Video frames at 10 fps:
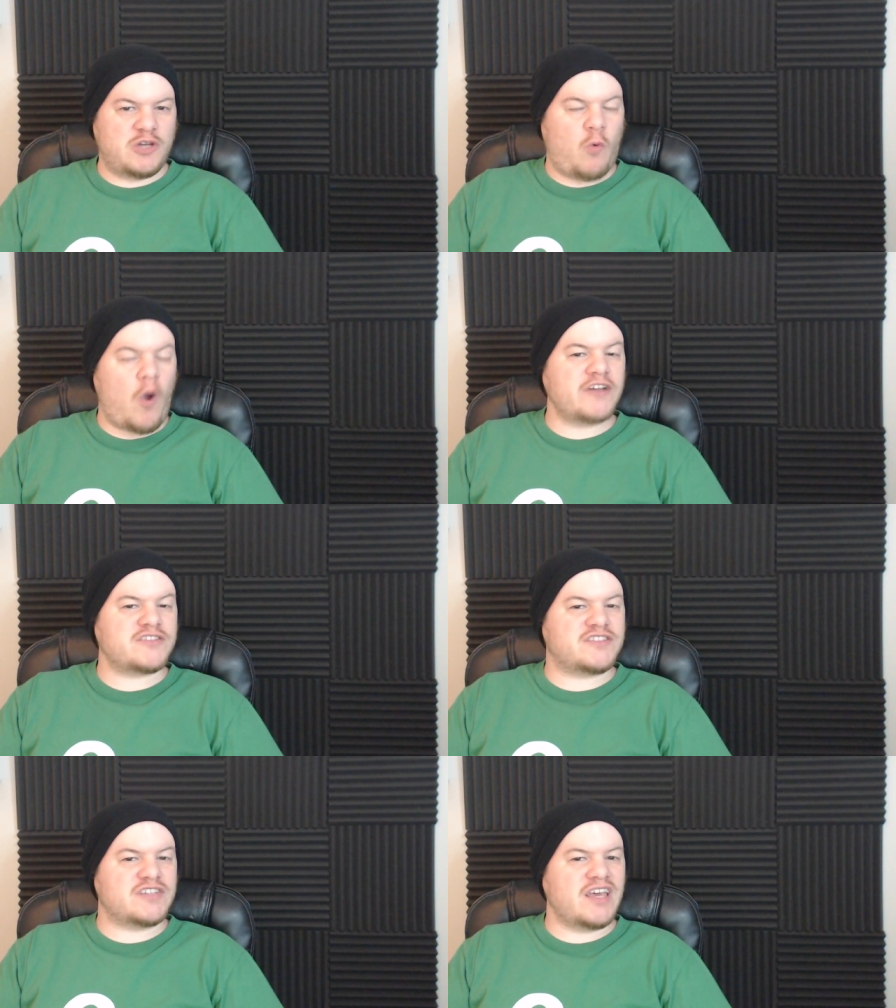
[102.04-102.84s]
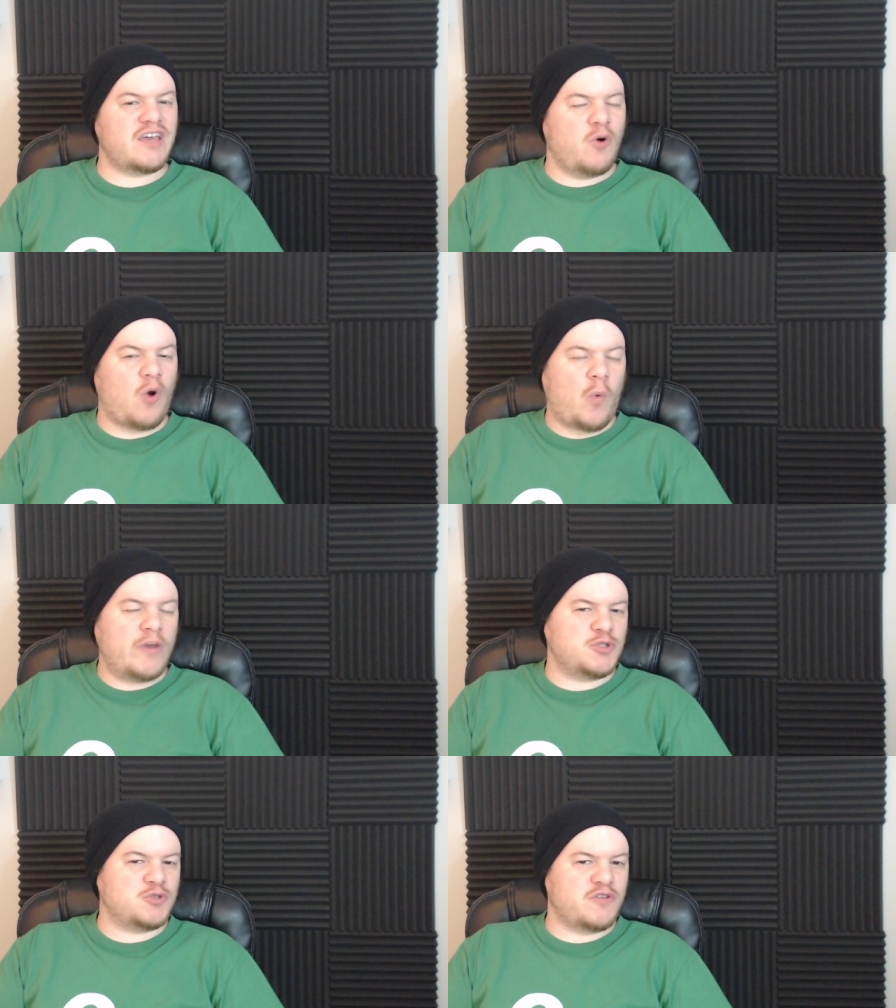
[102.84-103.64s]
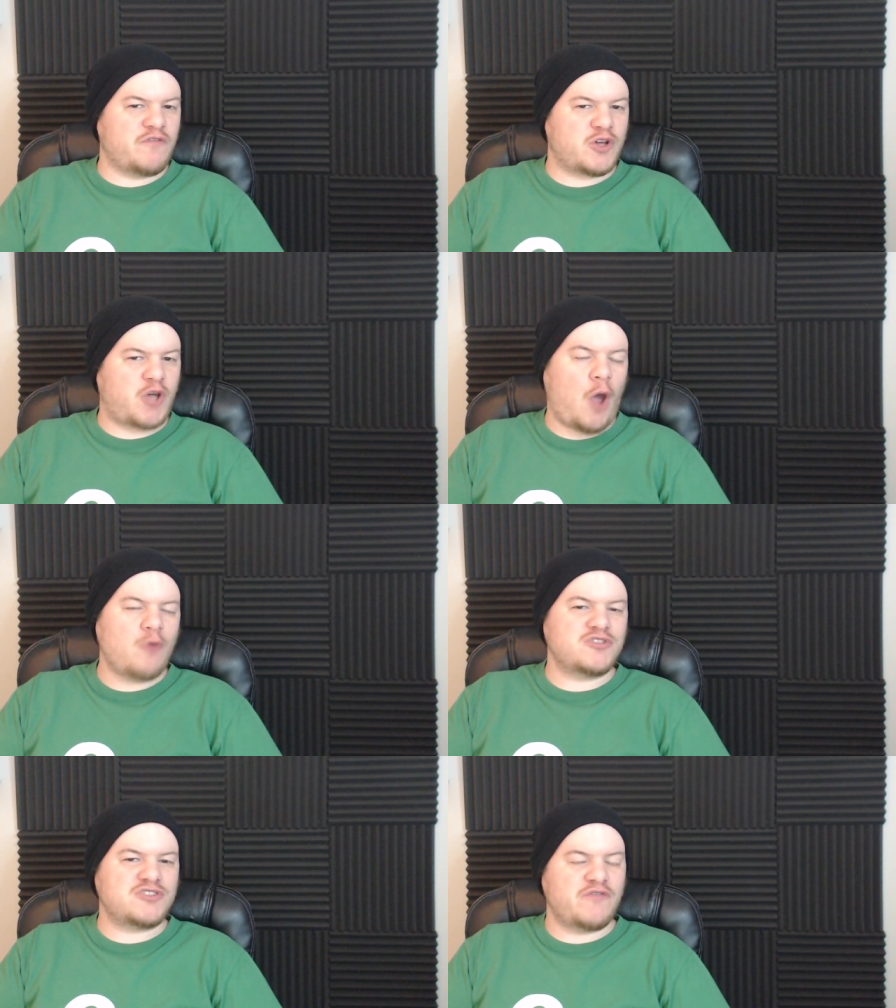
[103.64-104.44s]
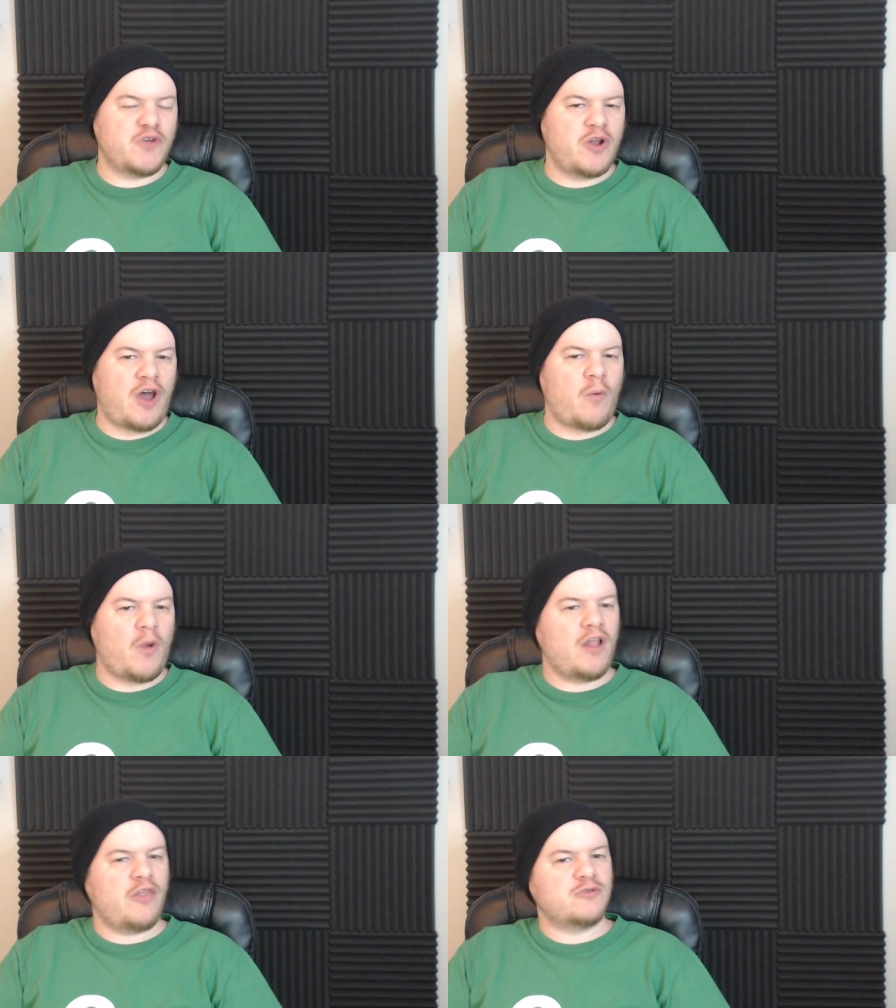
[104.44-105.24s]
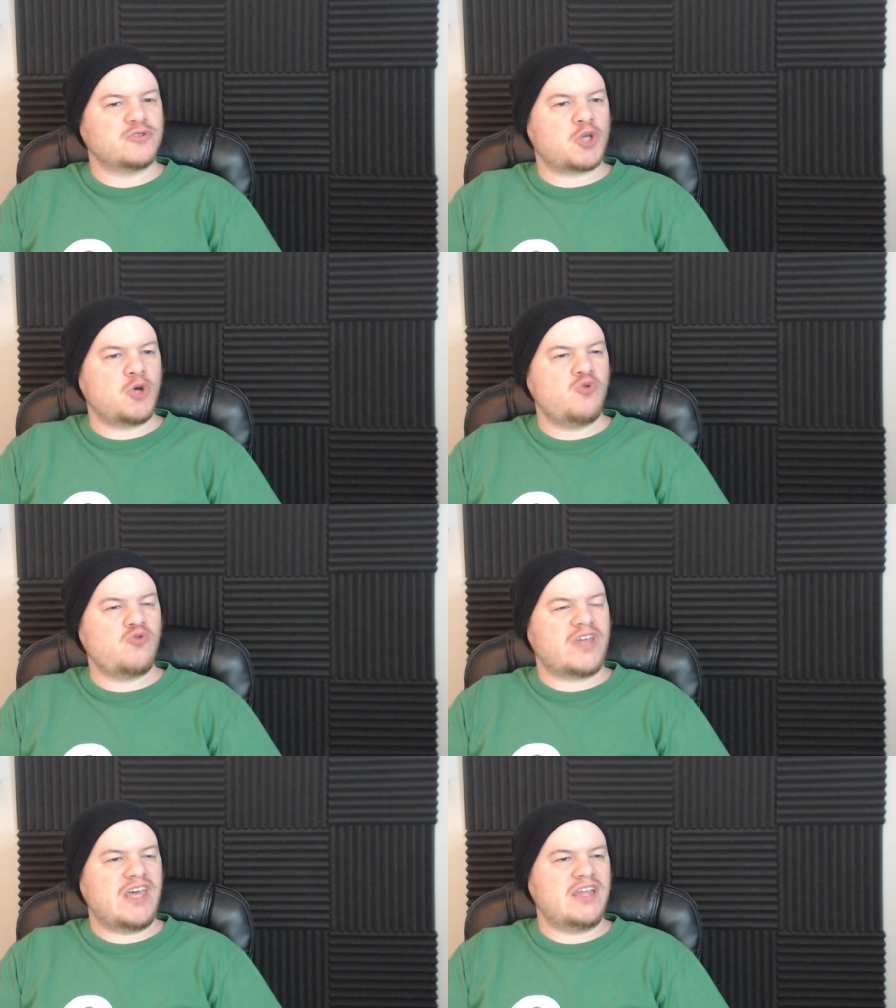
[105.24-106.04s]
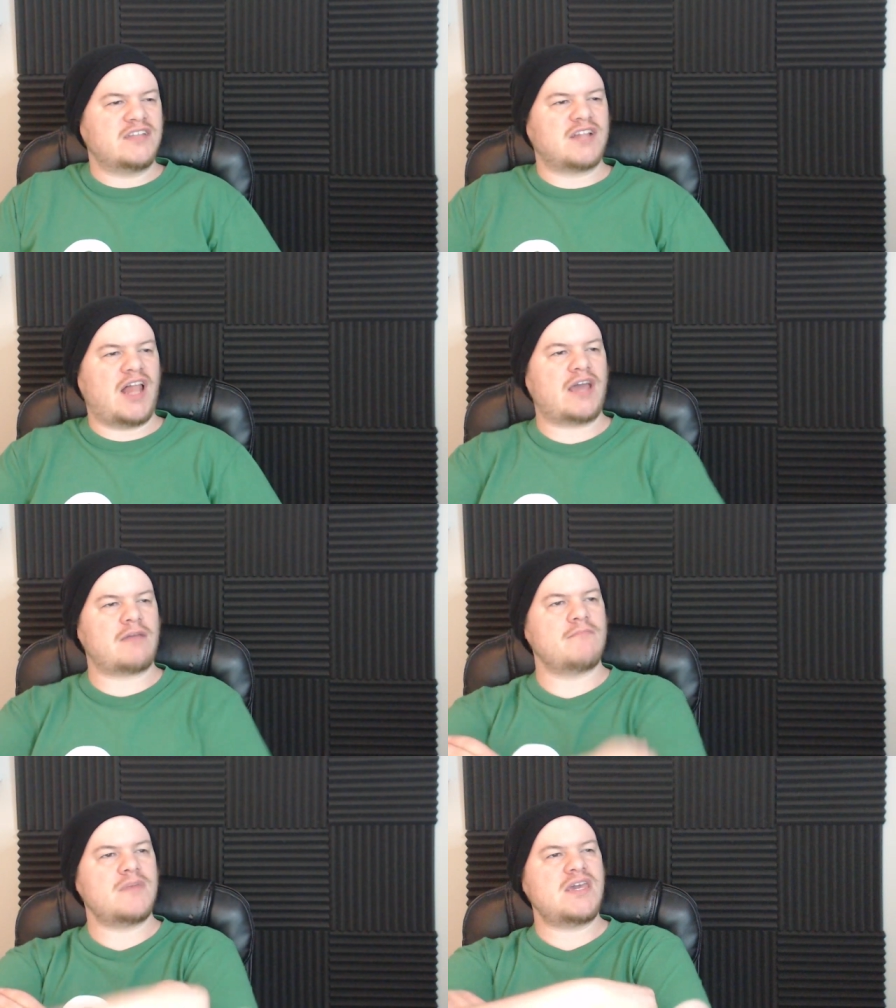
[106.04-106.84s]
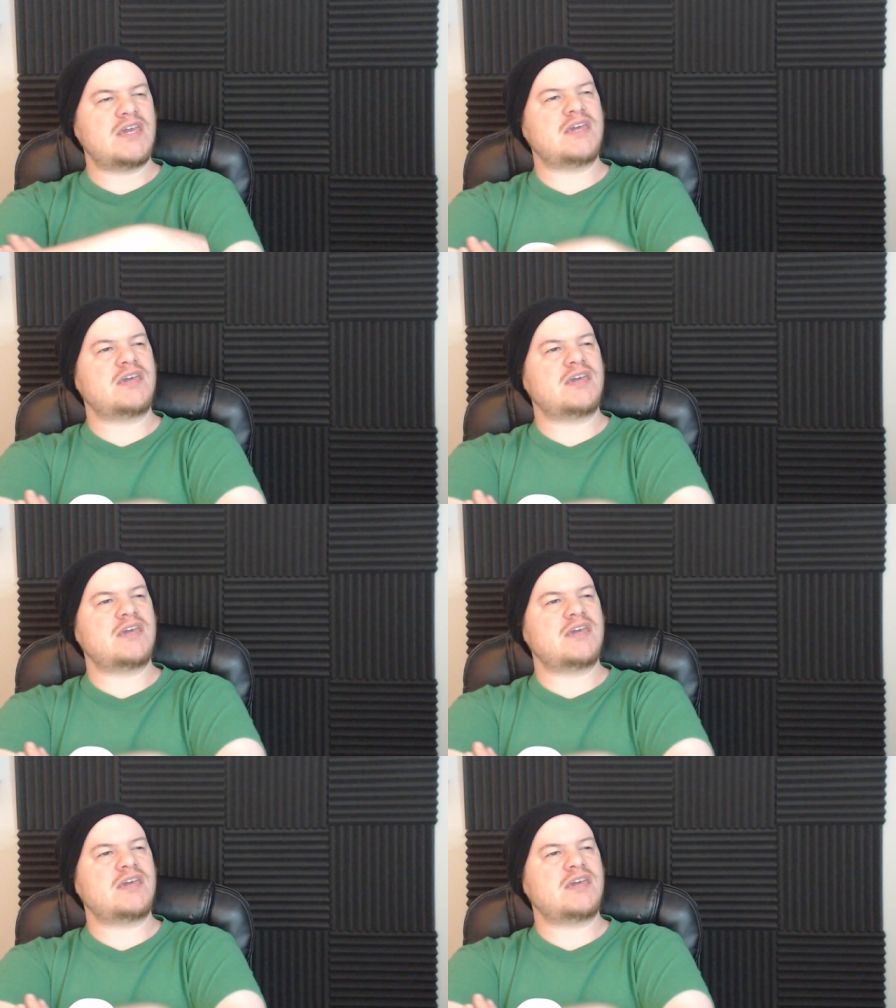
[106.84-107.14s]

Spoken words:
WotC, or Wizards of the Coast if you're not one of those cool kids like me,